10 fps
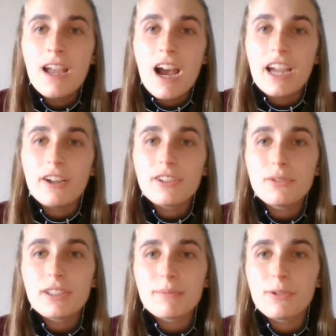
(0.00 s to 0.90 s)
I
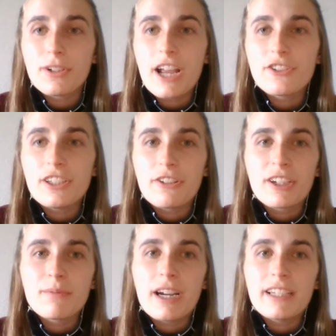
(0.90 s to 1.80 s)
also explored
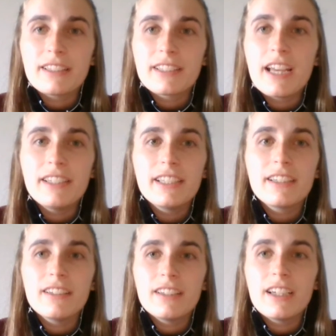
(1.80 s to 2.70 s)
engineering by
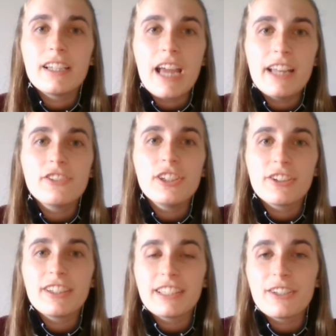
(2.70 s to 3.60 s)
attending an
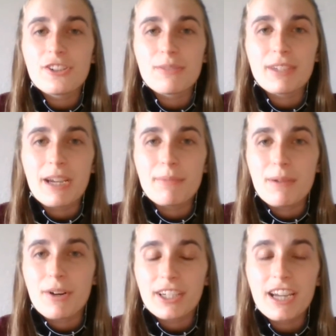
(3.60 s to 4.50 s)
engineering leadership camp
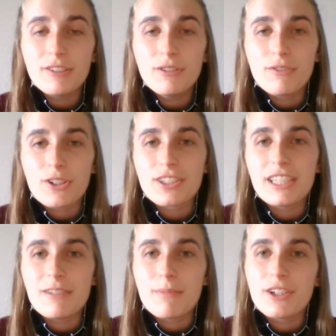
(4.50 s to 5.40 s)
at Marquette
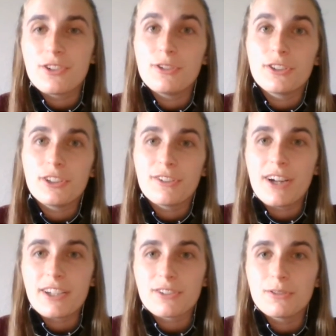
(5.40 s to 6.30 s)
University my junior year of
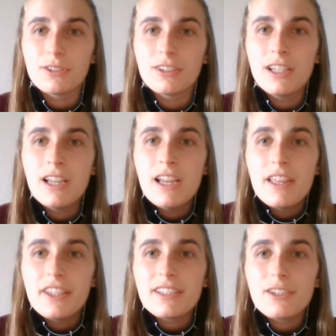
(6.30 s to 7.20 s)
high school.
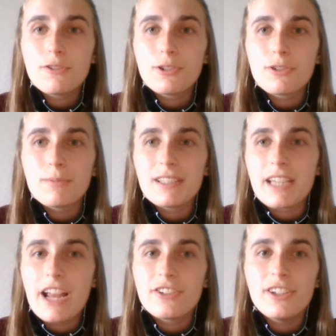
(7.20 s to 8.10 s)
This introduced me
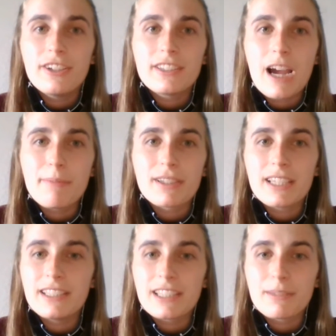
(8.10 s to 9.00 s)
to engineering topics
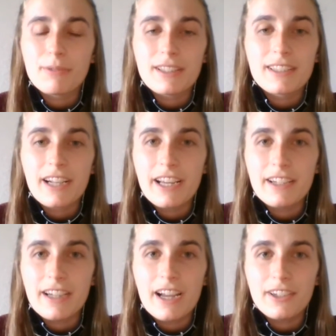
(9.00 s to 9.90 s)
and disciplines that I
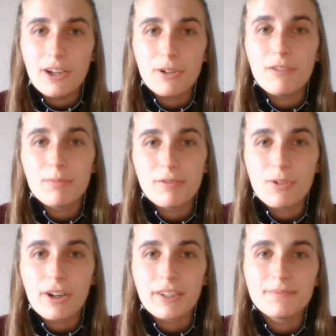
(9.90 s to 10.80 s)
had not known of
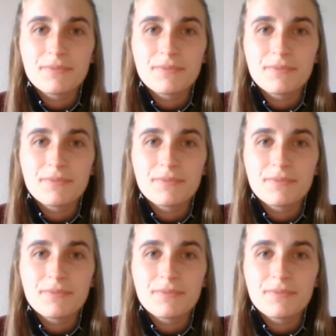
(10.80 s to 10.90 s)
before.